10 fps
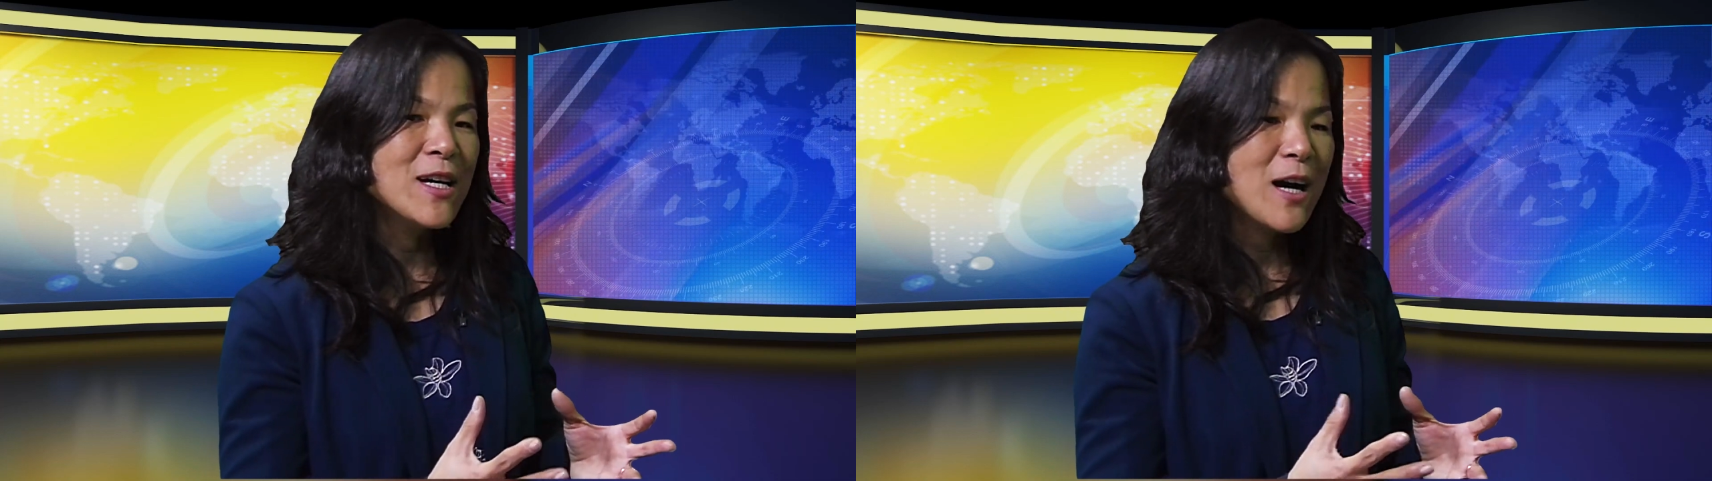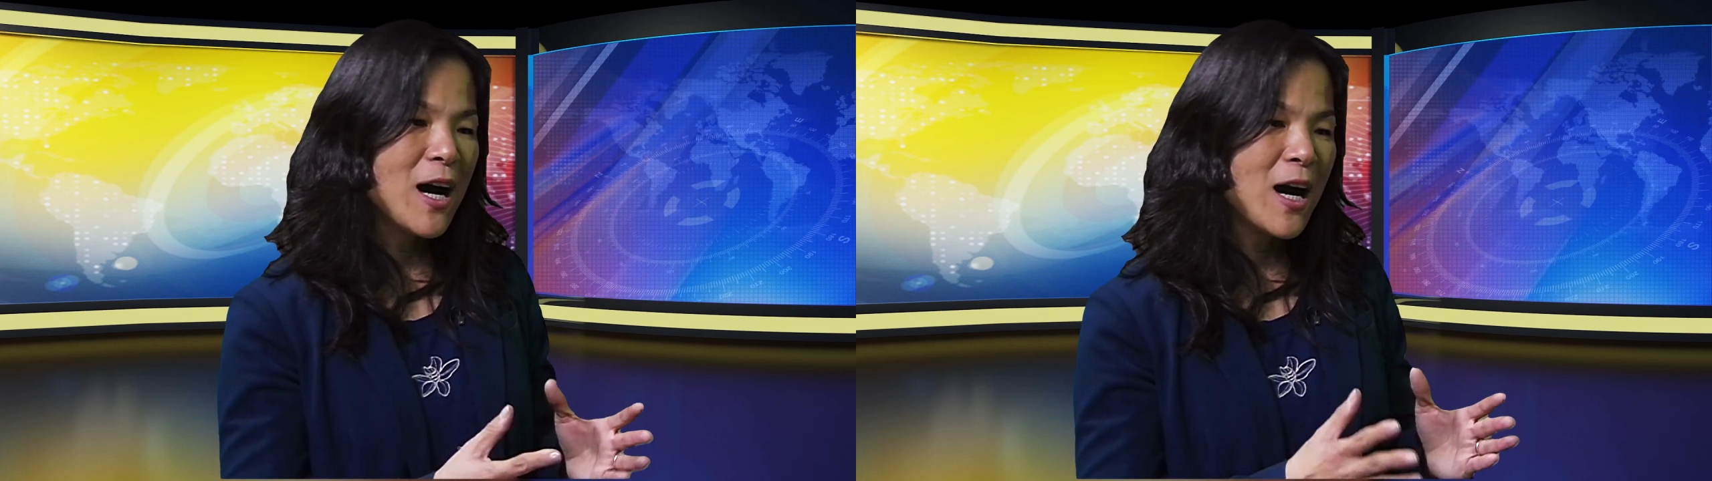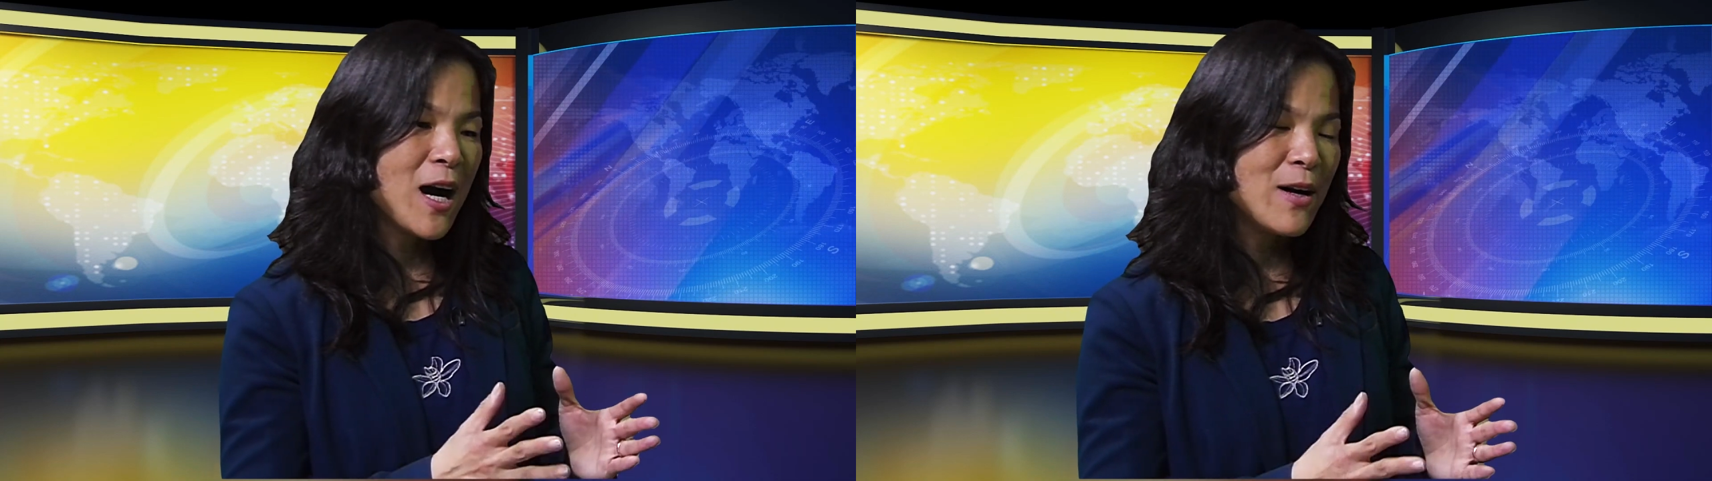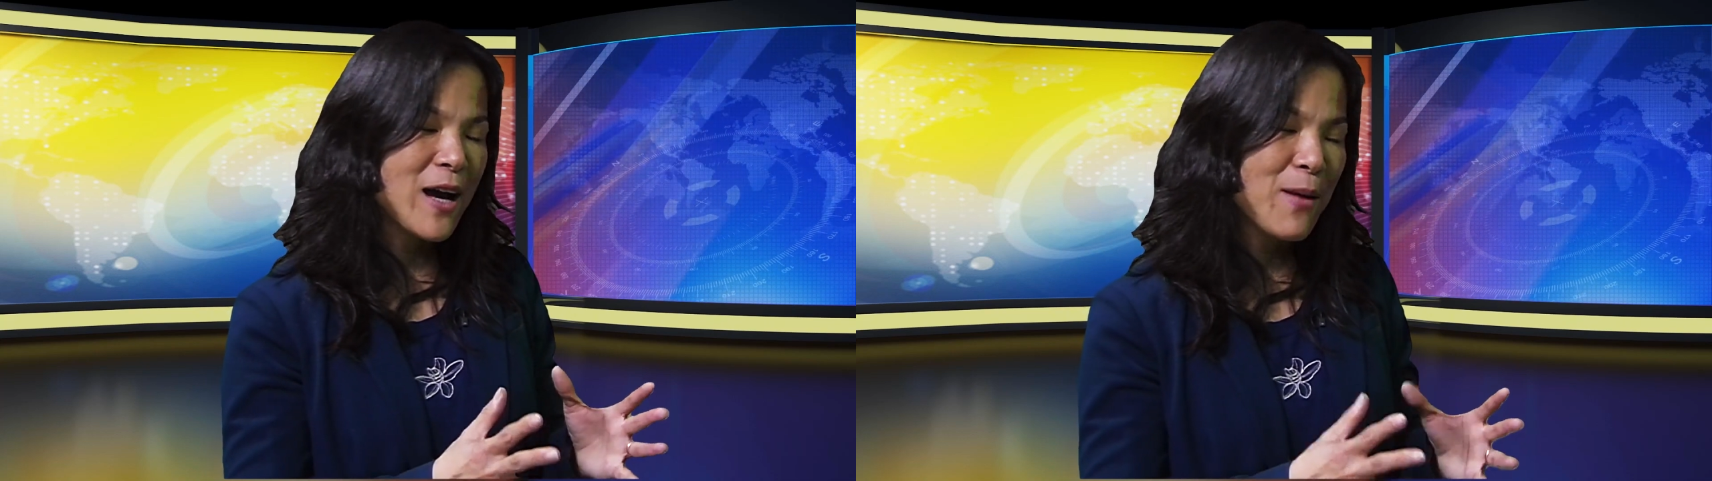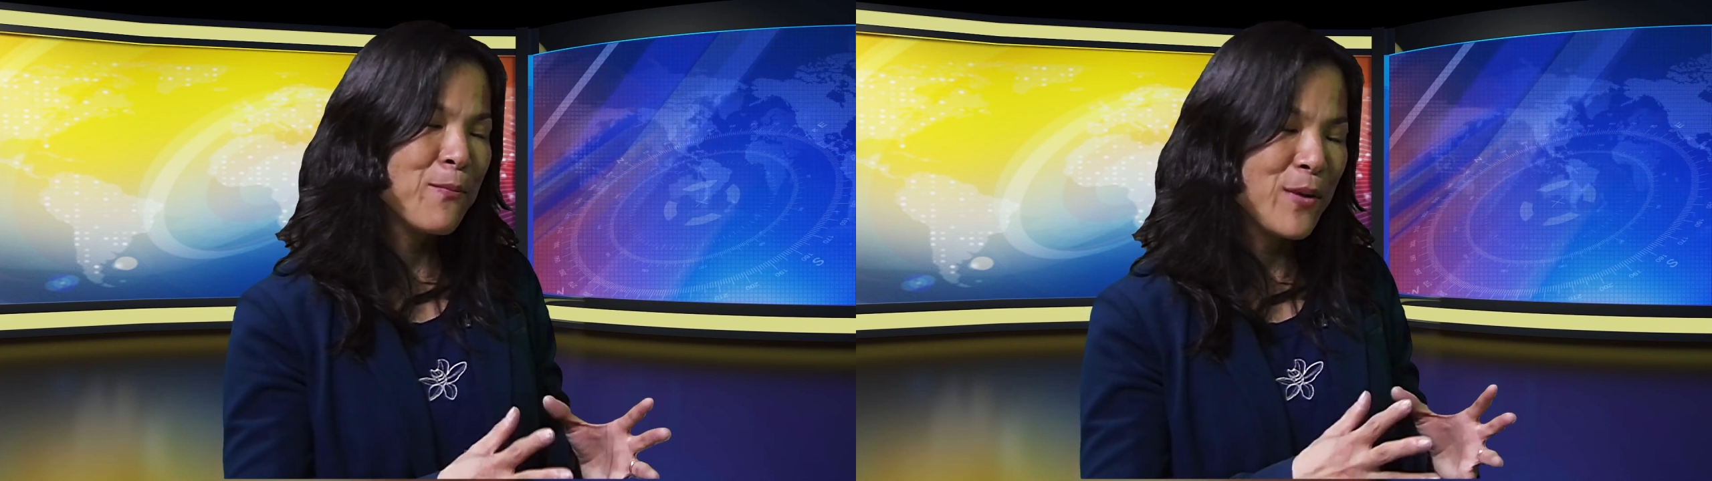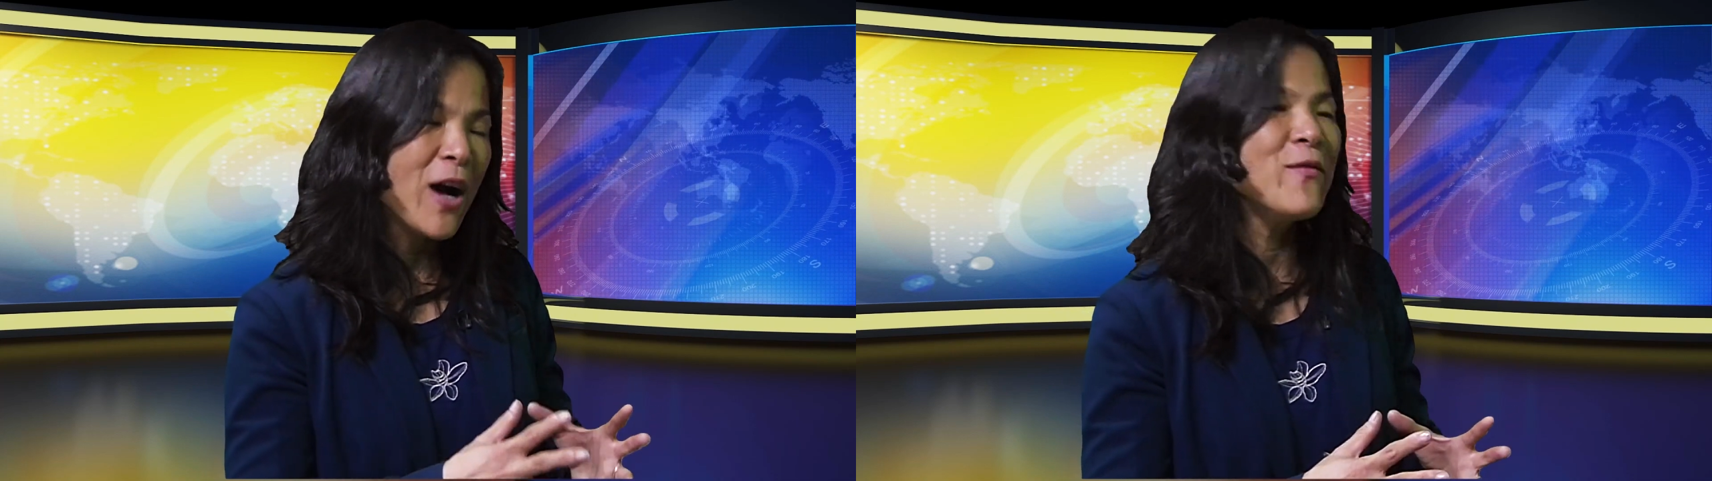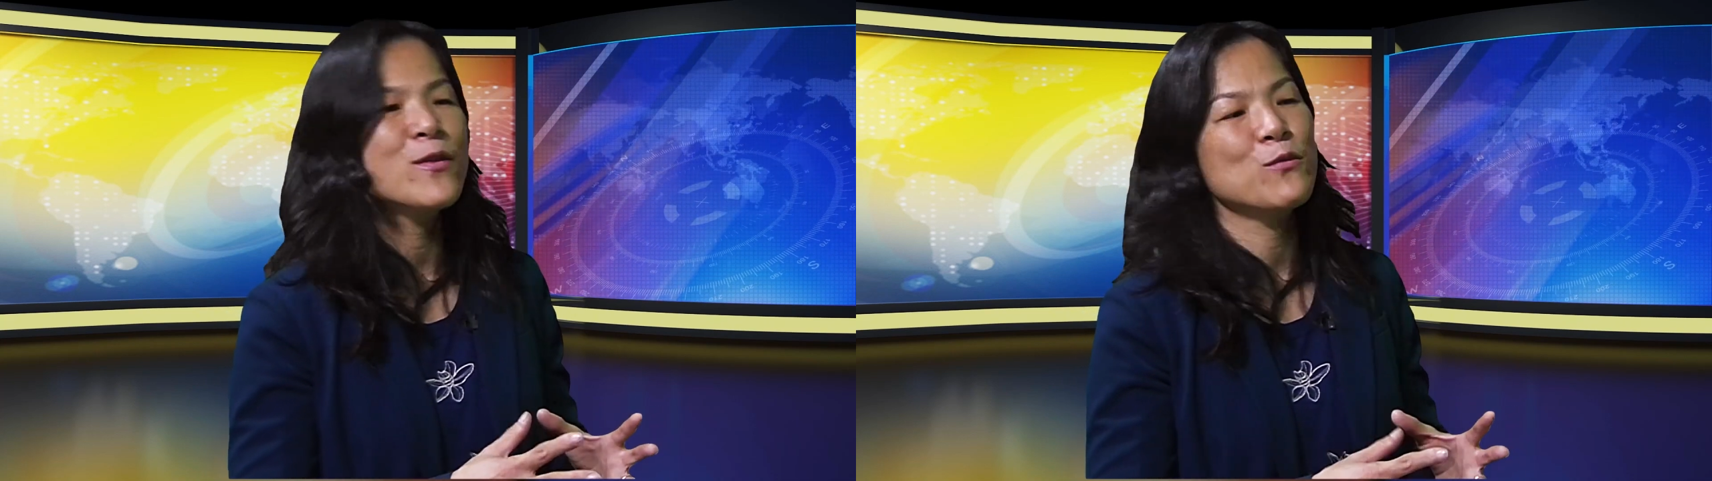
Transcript: but